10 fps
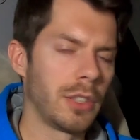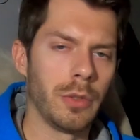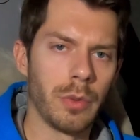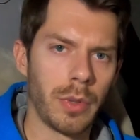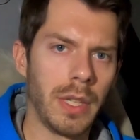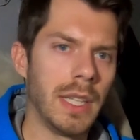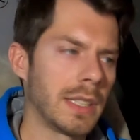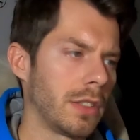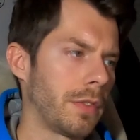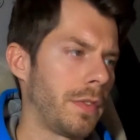to your
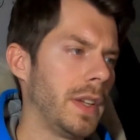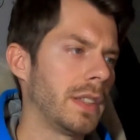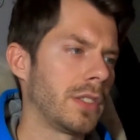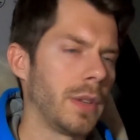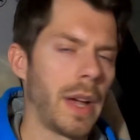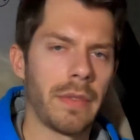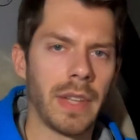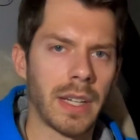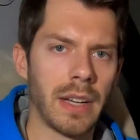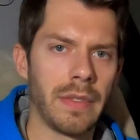knees and your feet to have
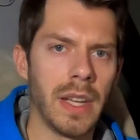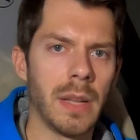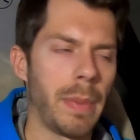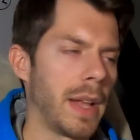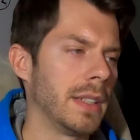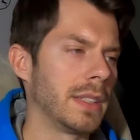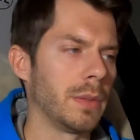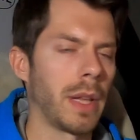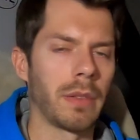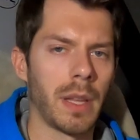that kind of
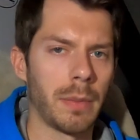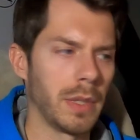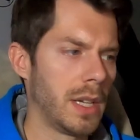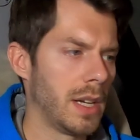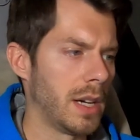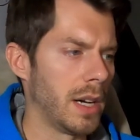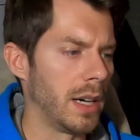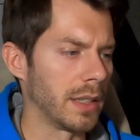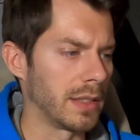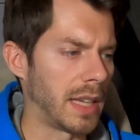independency without them
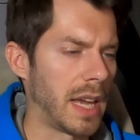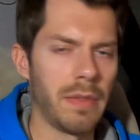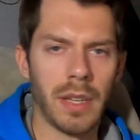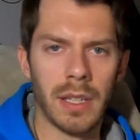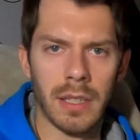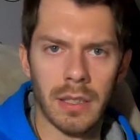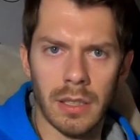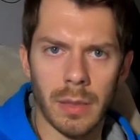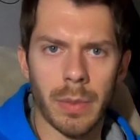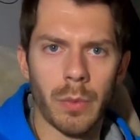caving in and
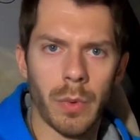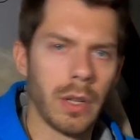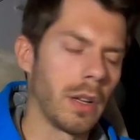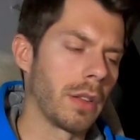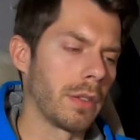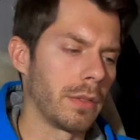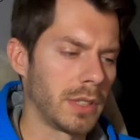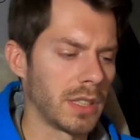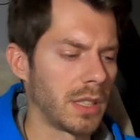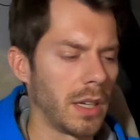clipping one another.
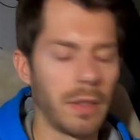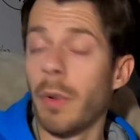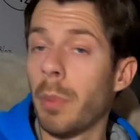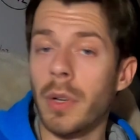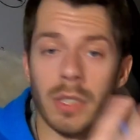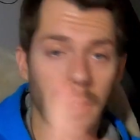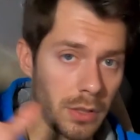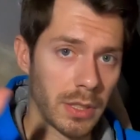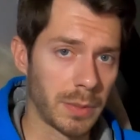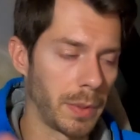Just from
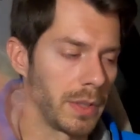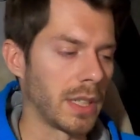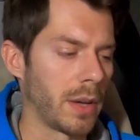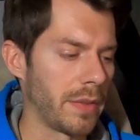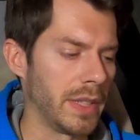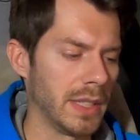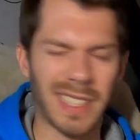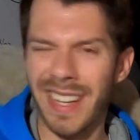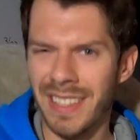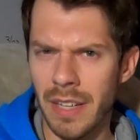personal experience, I don't have any
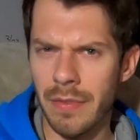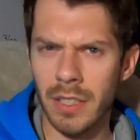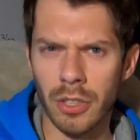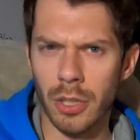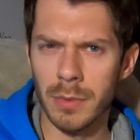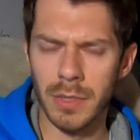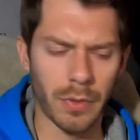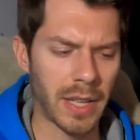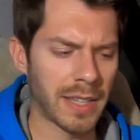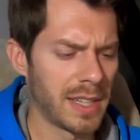scientific terms
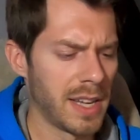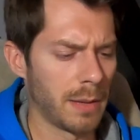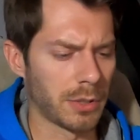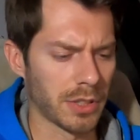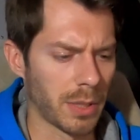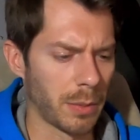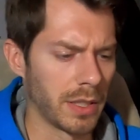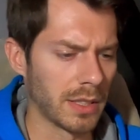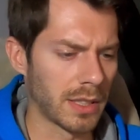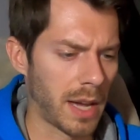for that. I'm sure someone
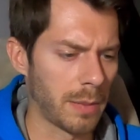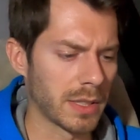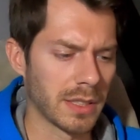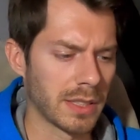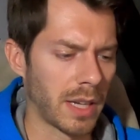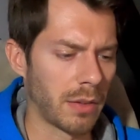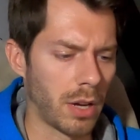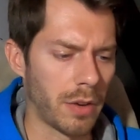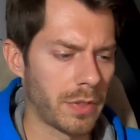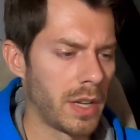in the comments can sound
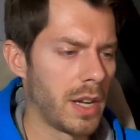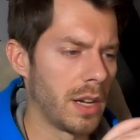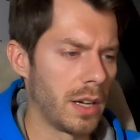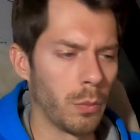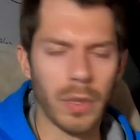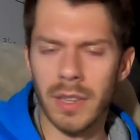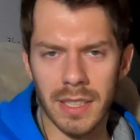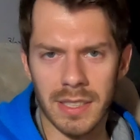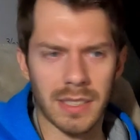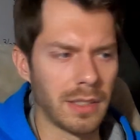off what
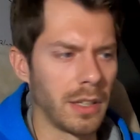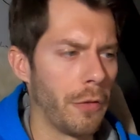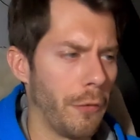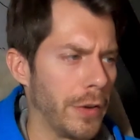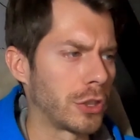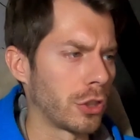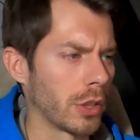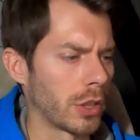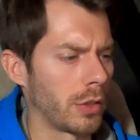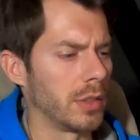this
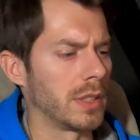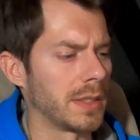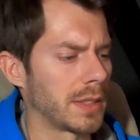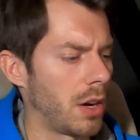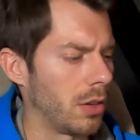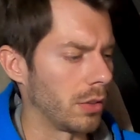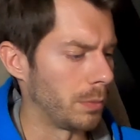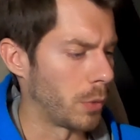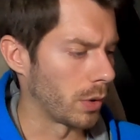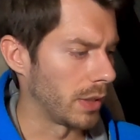official occurrence is called,
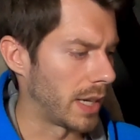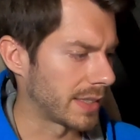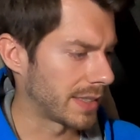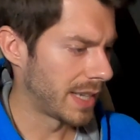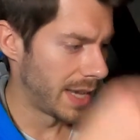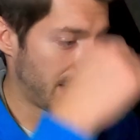more or less.